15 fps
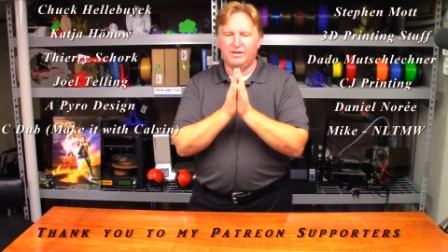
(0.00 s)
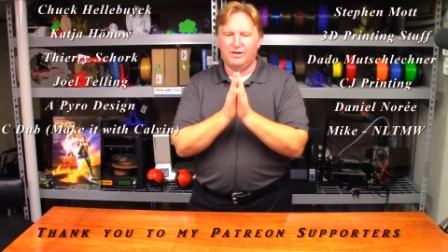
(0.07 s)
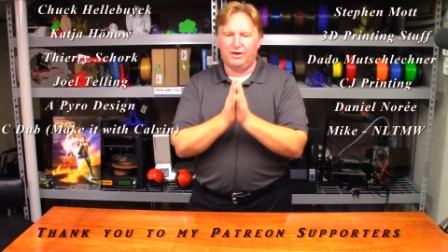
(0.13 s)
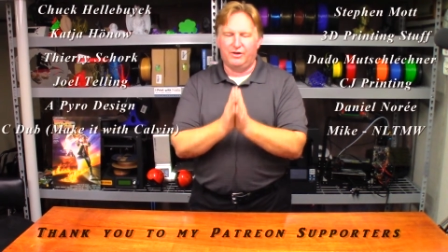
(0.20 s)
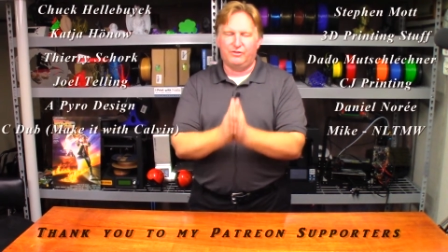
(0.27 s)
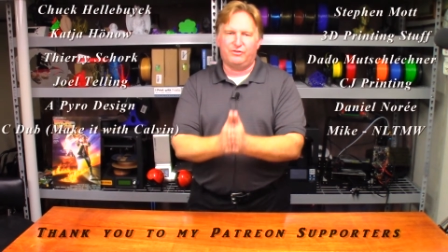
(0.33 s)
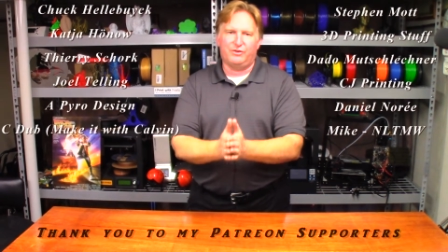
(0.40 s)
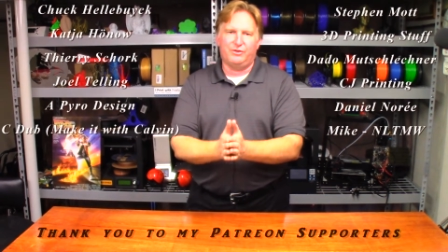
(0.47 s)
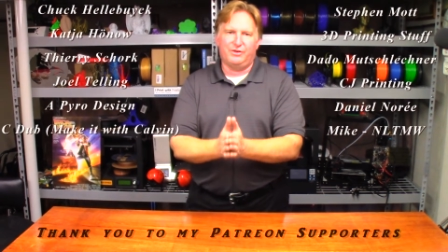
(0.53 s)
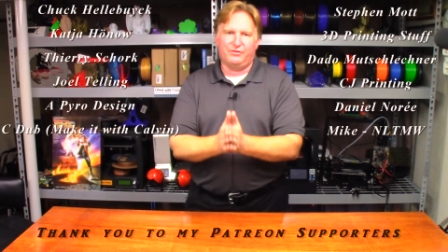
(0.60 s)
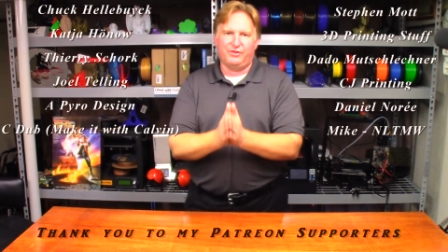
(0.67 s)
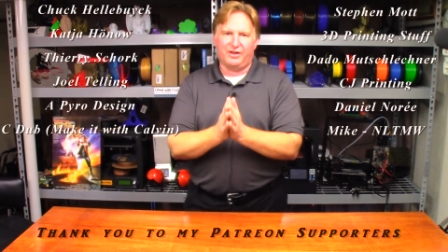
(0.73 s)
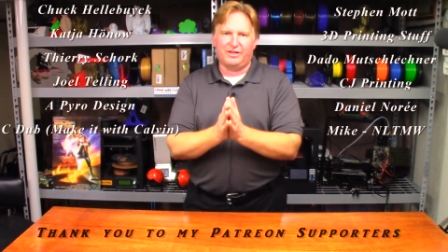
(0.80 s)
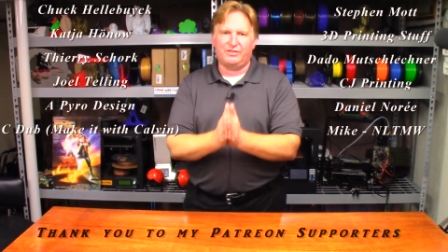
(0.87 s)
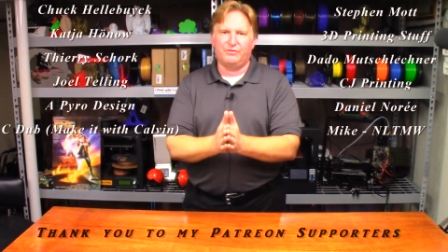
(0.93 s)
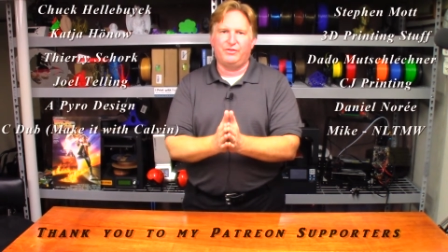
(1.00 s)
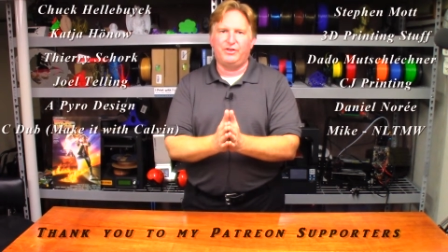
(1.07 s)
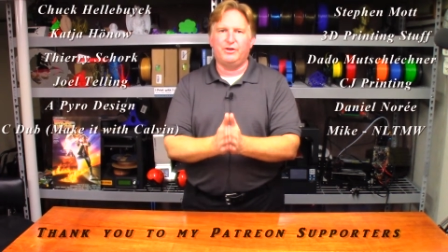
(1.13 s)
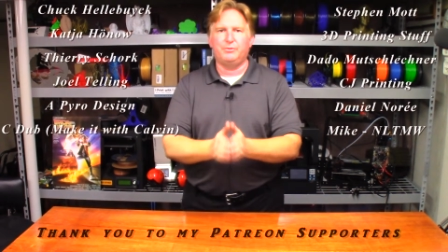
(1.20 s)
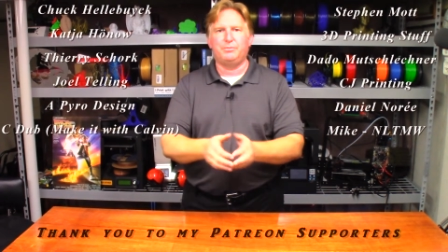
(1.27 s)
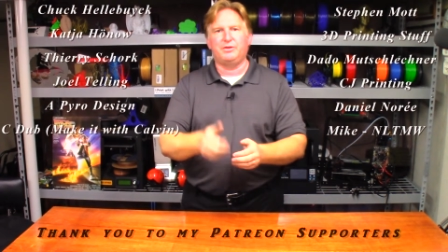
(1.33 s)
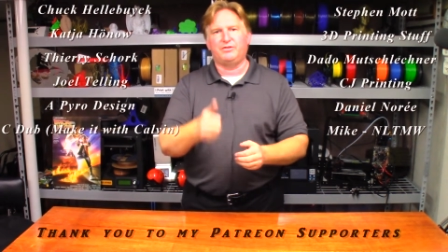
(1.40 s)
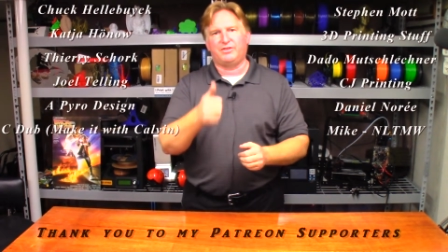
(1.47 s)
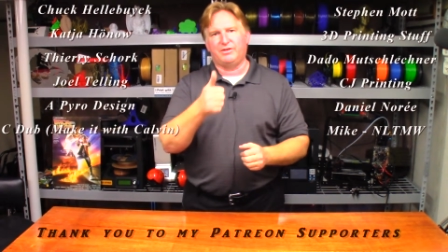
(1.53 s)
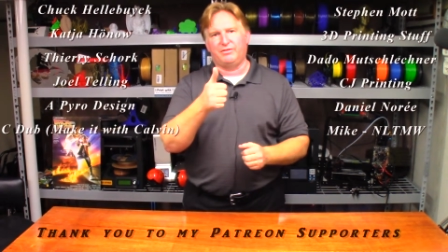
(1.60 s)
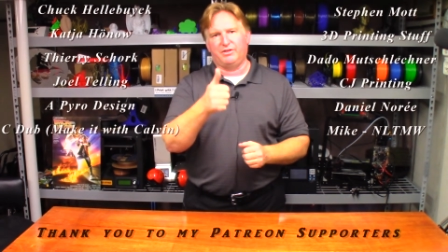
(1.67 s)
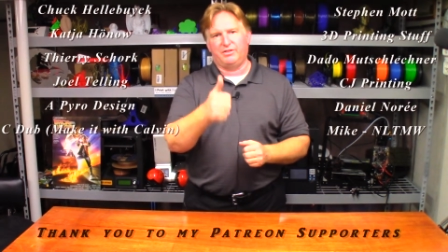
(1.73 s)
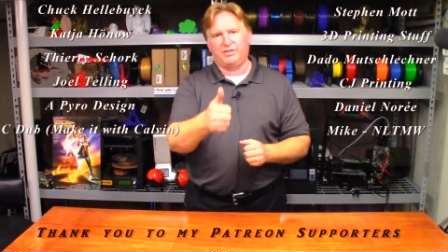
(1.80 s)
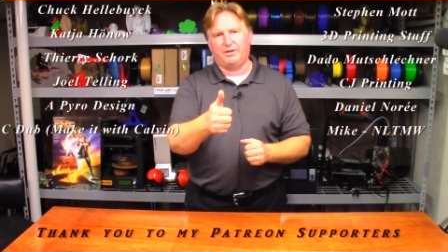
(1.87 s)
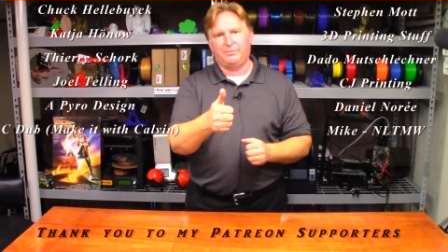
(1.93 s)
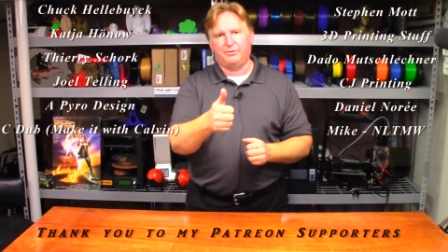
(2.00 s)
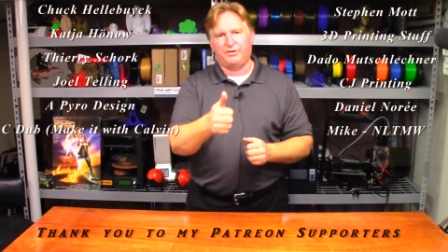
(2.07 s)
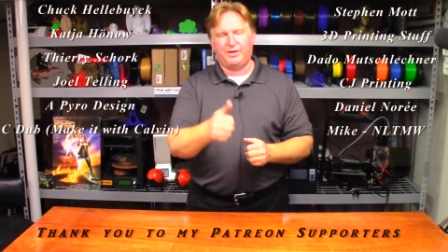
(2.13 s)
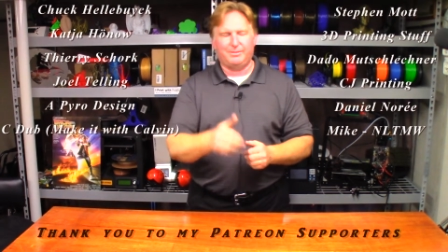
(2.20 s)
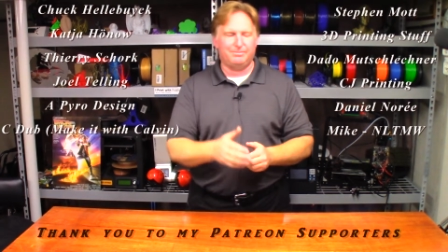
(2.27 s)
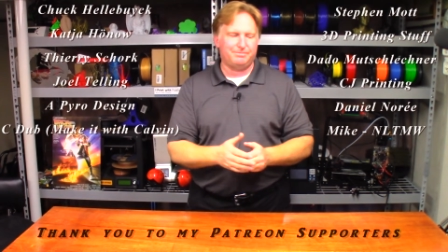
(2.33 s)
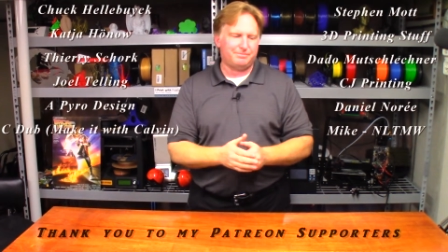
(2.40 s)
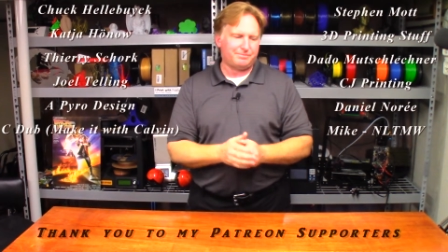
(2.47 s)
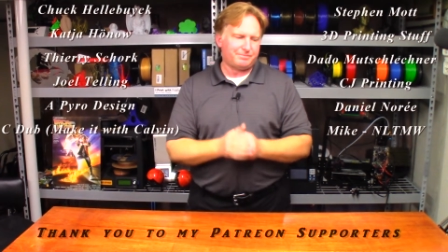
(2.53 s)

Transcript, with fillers: Also, if you like the video, please give it a thumbs up.